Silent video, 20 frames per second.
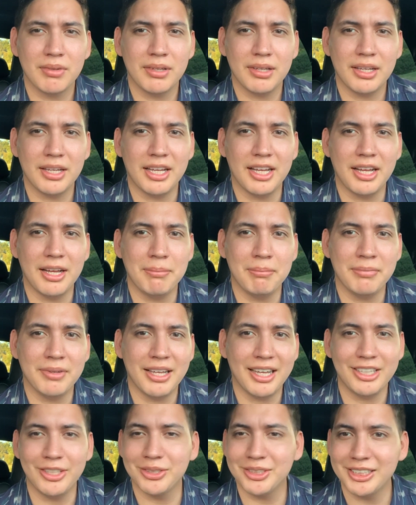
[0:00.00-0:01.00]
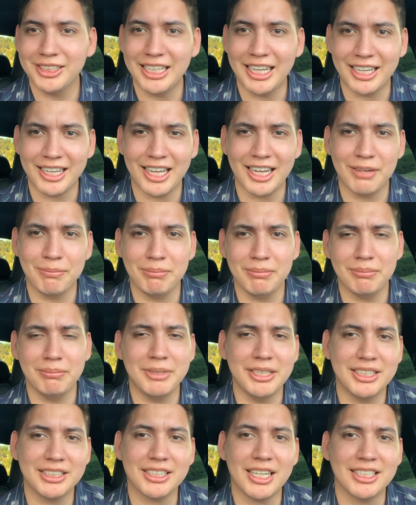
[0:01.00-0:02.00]
And you'll see that kind of
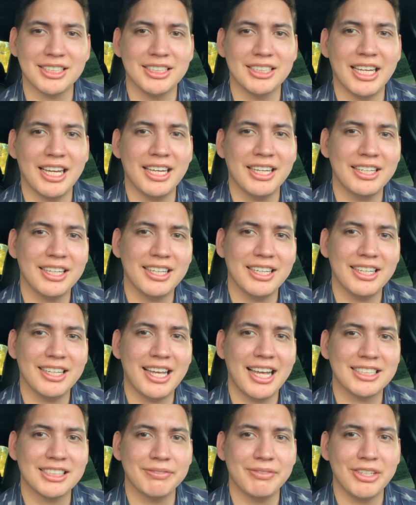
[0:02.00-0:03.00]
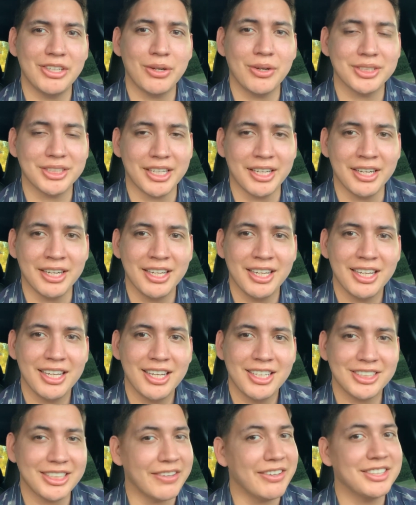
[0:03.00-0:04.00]
me discussing that as the video goes on.
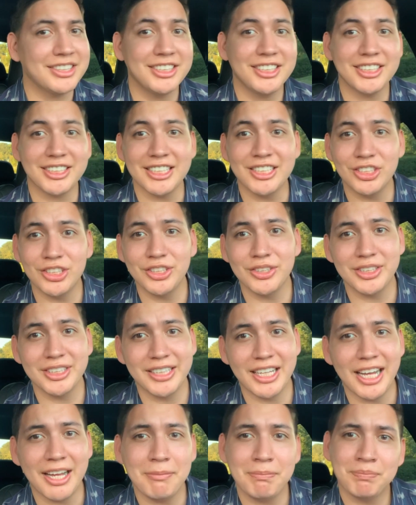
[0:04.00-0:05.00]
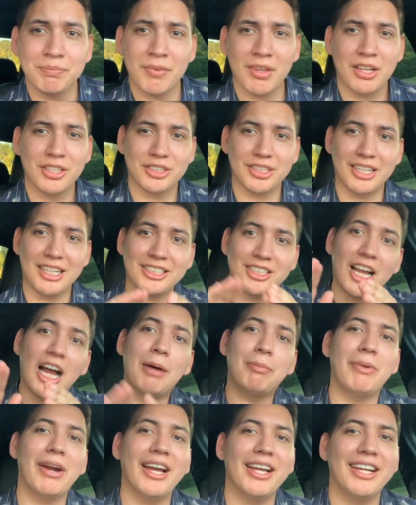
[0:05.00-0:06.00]
So yeah, this is just introducing that. So let's
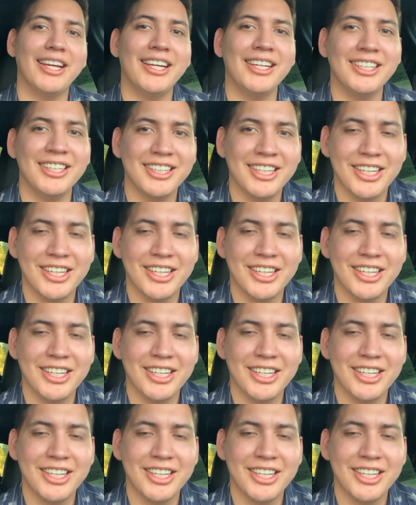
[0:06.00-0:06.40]
hop right in.